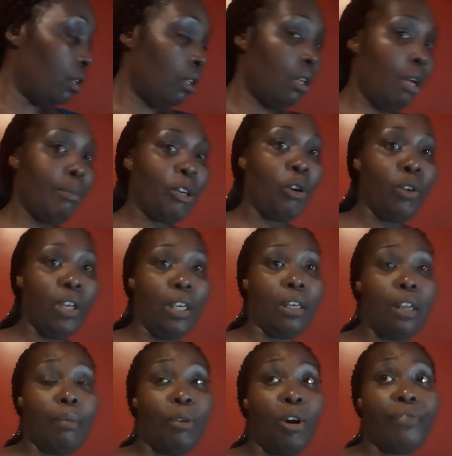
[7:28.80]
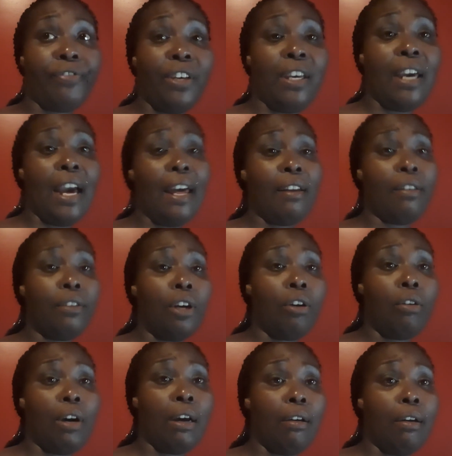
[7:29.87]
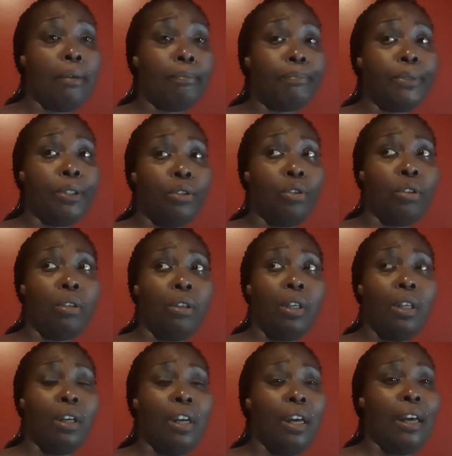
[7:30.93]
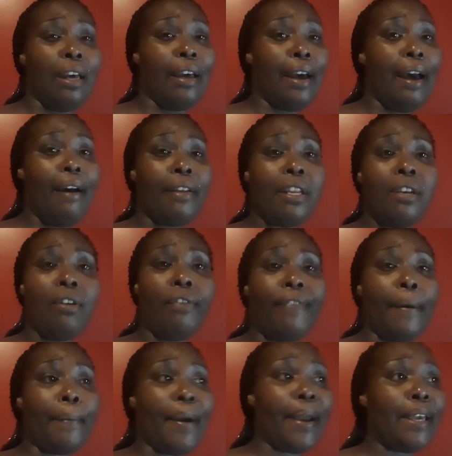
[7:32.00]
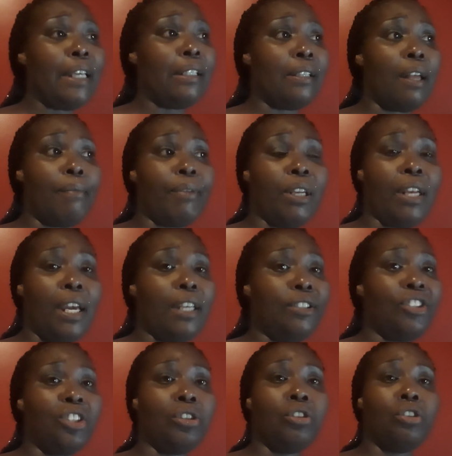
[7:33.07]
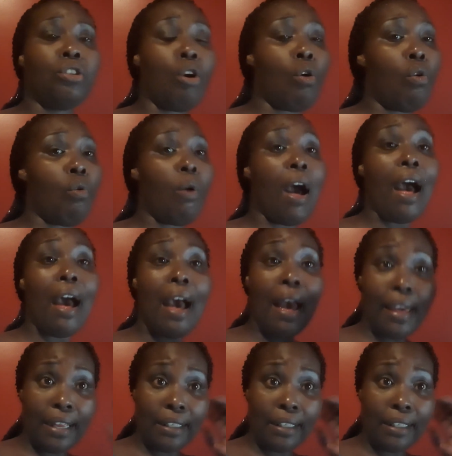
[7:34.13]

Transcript: I'm gonna go ahead and get up off of here. I don't know. Um, I don't even know if I probably eat something today. It's just so hot.